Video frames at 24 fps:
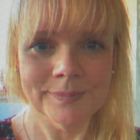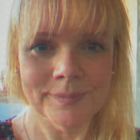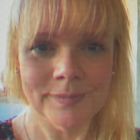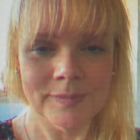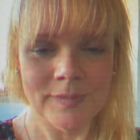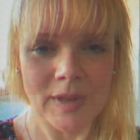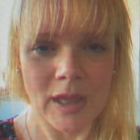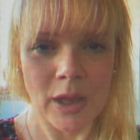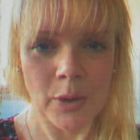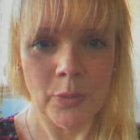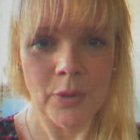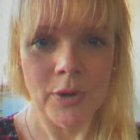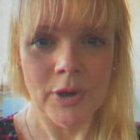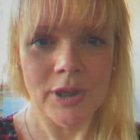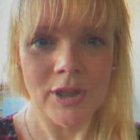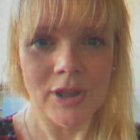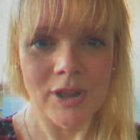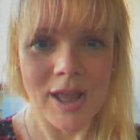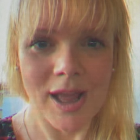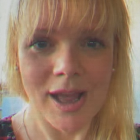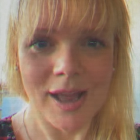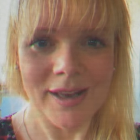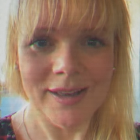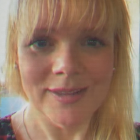I work a
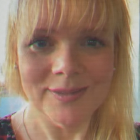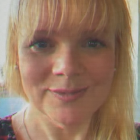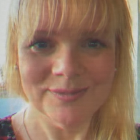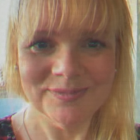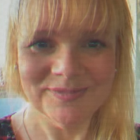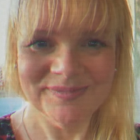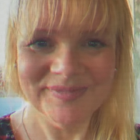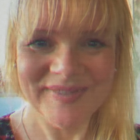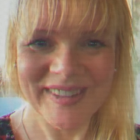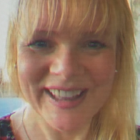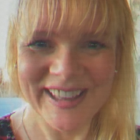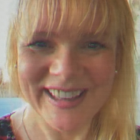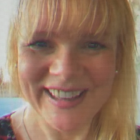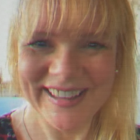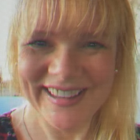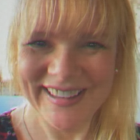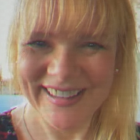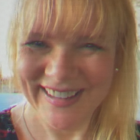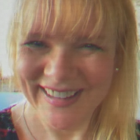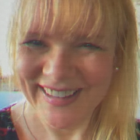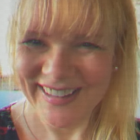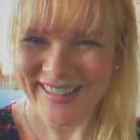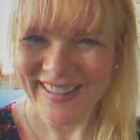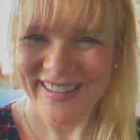lot,
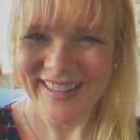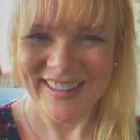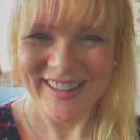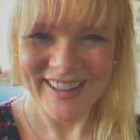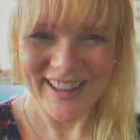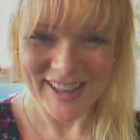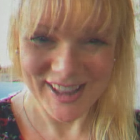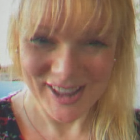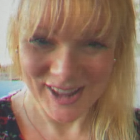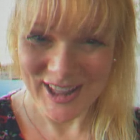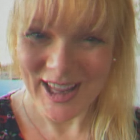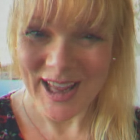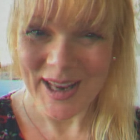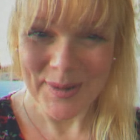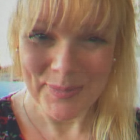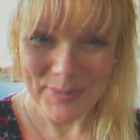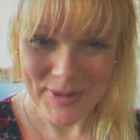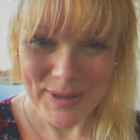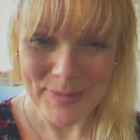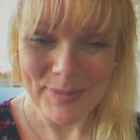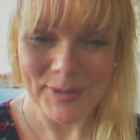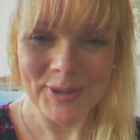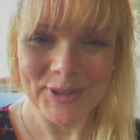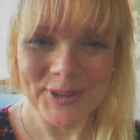like a lot of
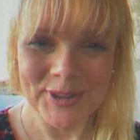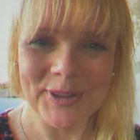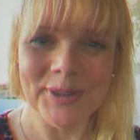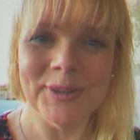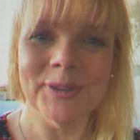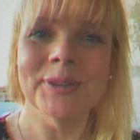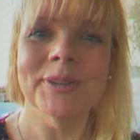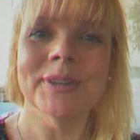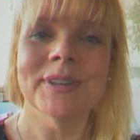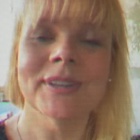people do.